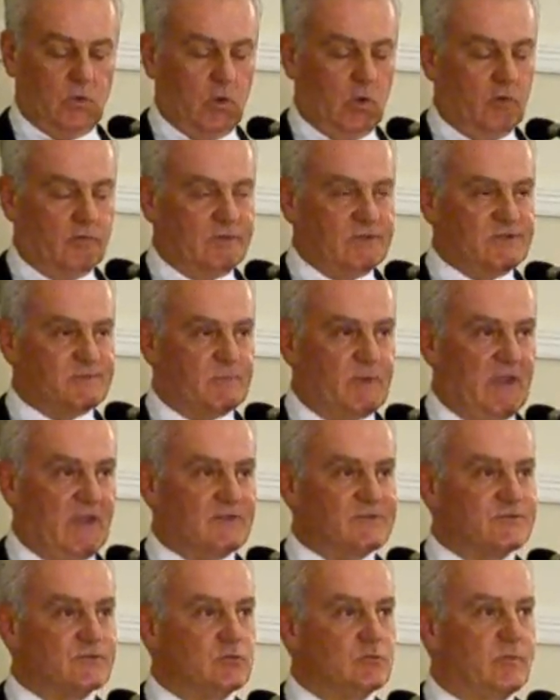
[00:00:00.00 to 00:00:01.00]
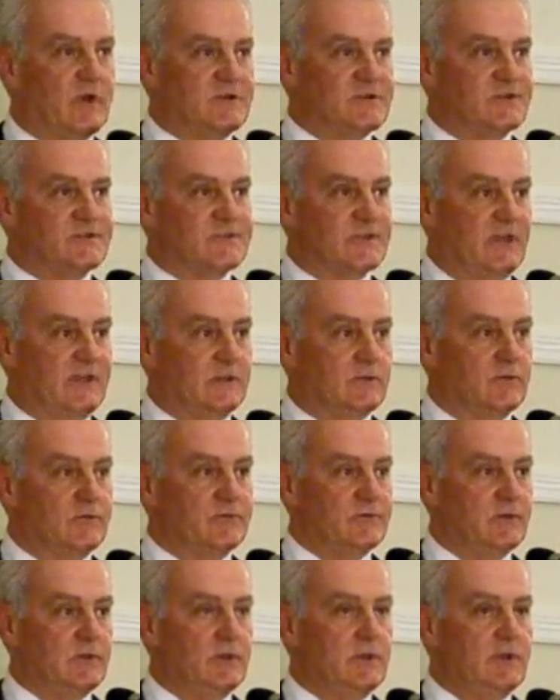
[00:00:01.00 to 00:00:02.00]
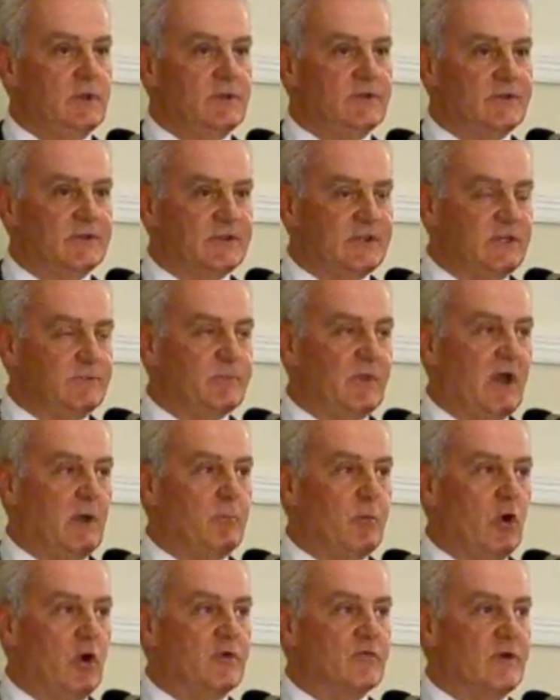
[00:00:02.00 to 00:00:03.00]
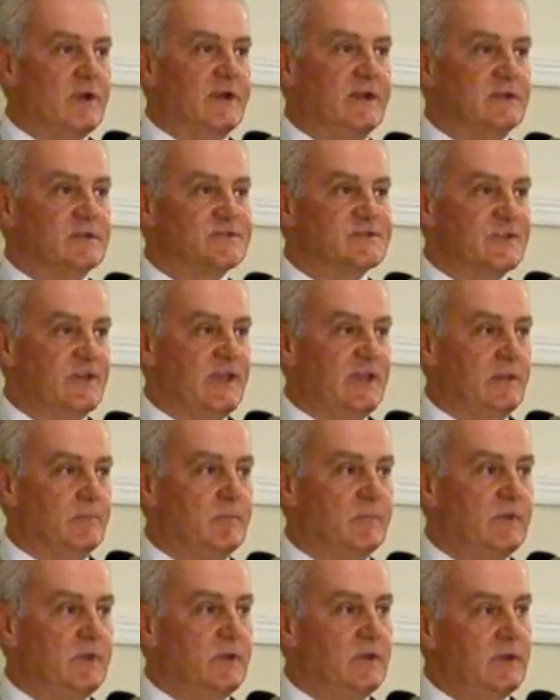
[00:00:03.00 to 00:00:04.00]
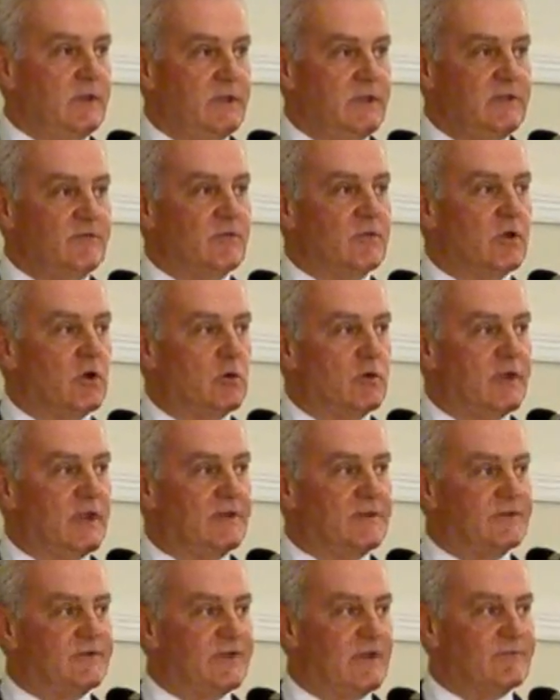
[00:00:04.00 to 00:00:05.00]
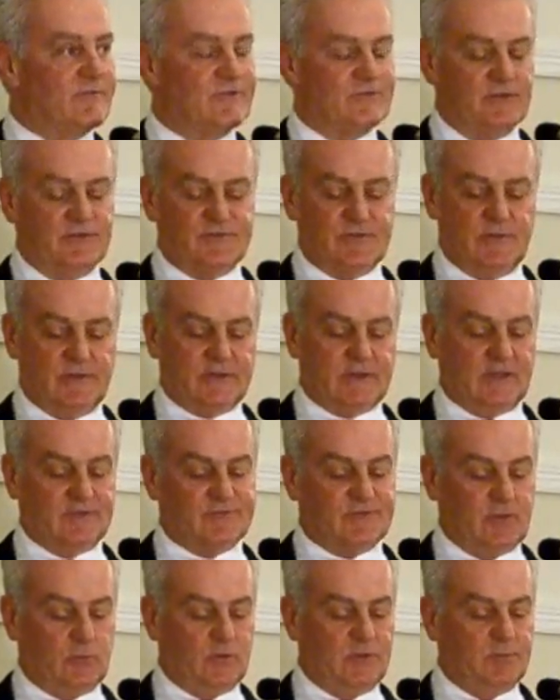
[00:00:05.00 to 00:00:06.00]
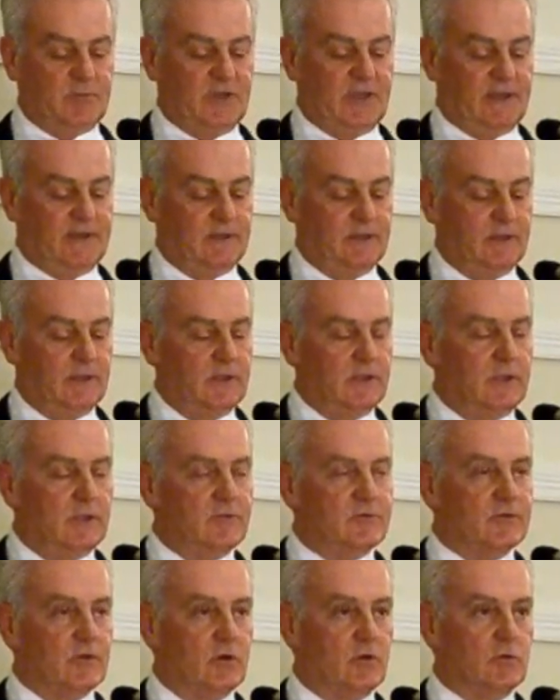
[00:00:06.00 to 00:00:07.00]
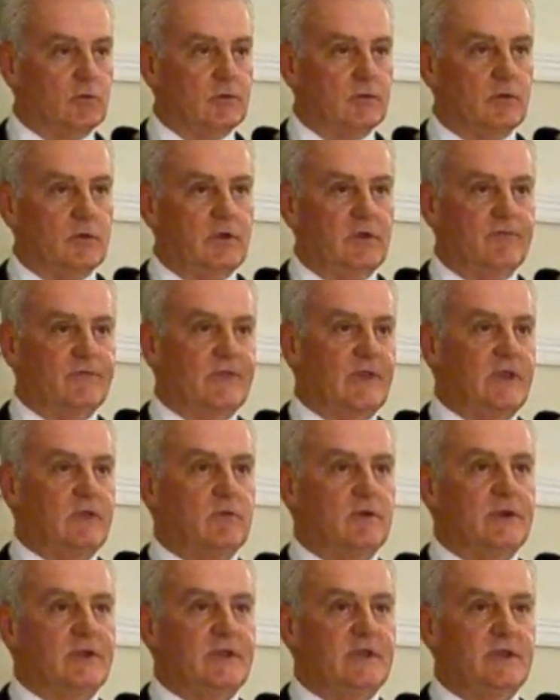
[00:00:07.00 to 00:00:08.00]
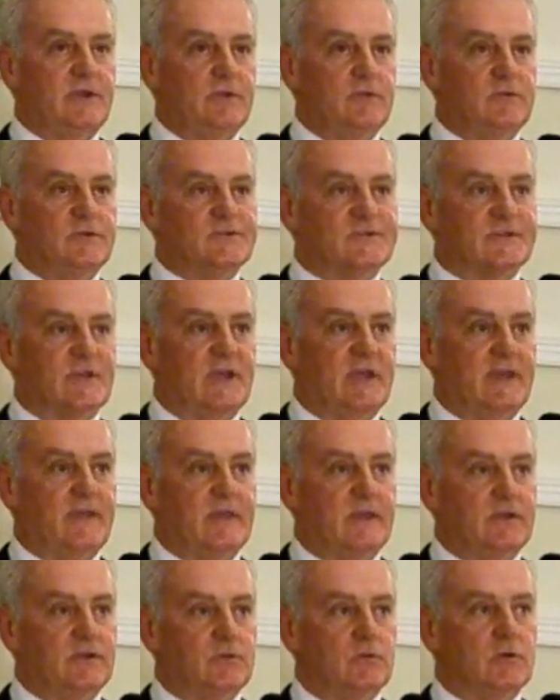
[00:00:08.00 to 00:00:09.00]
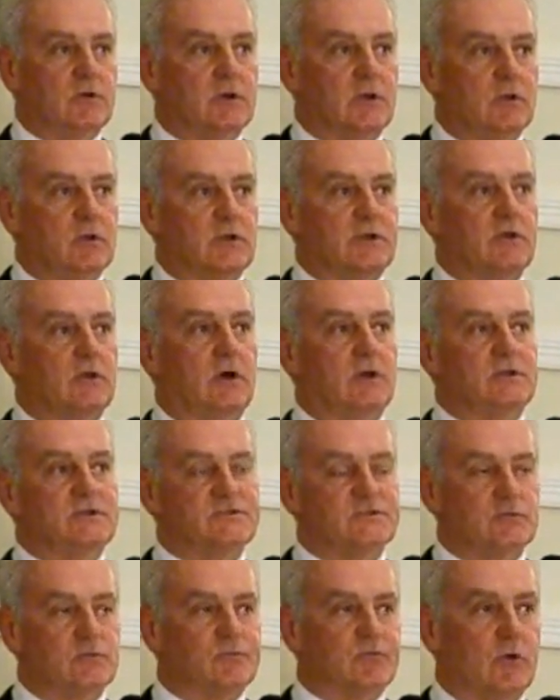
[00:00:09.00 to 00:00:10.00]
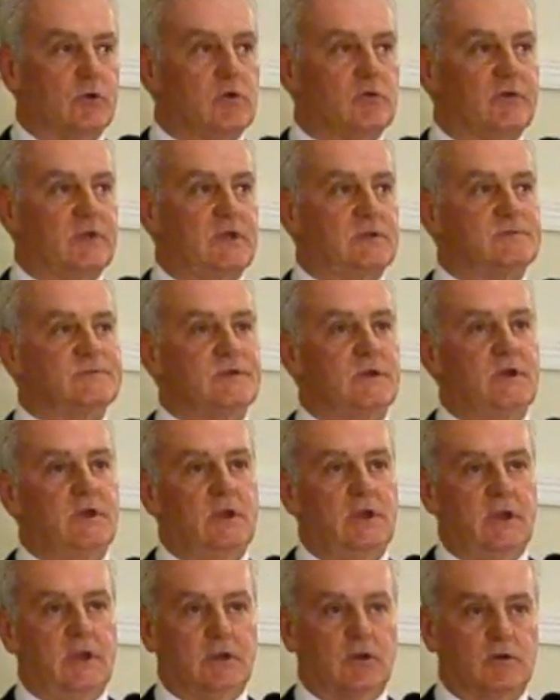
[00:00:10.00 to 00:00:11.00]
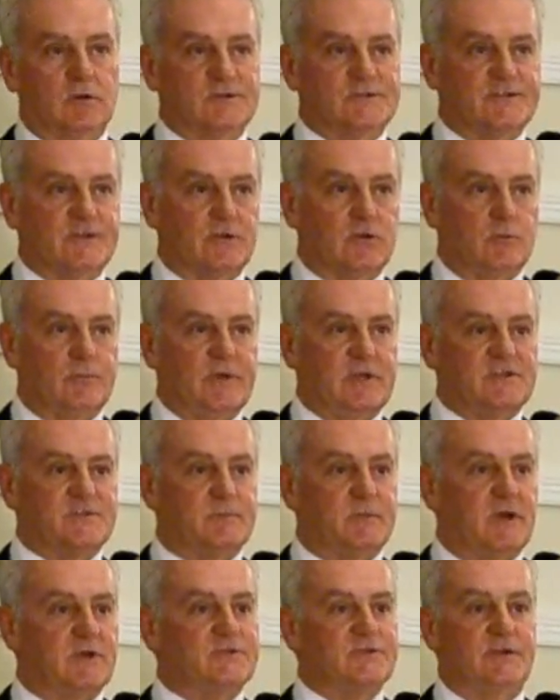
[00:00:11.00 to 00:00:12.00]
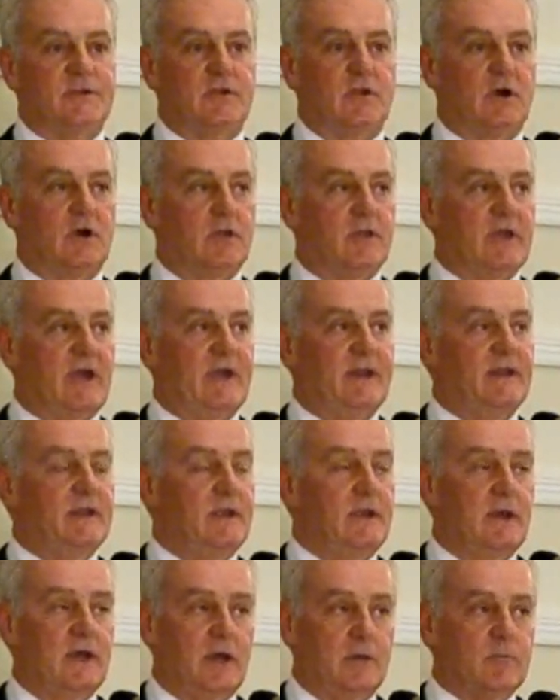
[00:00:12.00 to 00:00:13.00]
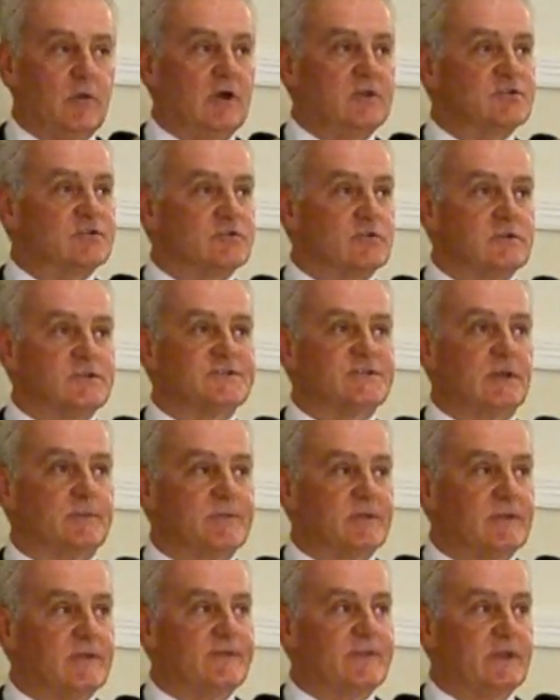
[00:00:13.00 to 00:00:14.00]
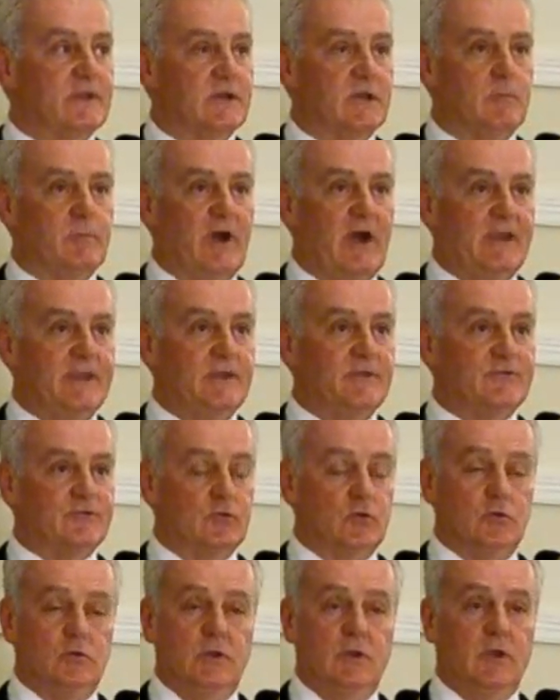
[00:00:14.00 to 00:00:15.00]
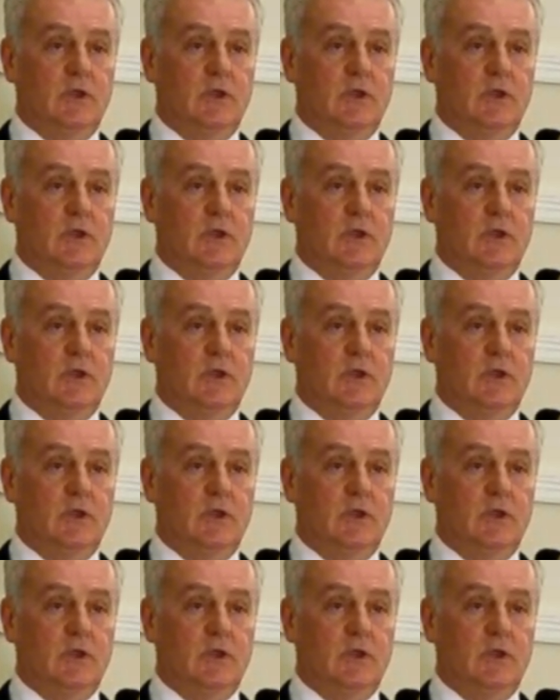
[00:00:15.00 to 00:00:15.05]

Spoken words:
over these past 2 budget cycles to keep our bond rating the same, even though we had the deficits and the cuts that we made. So if they would hear you to say that you were going to look at all these new programs and go to zero-based budget and all that, I'm not sure it's something that they're going to buy into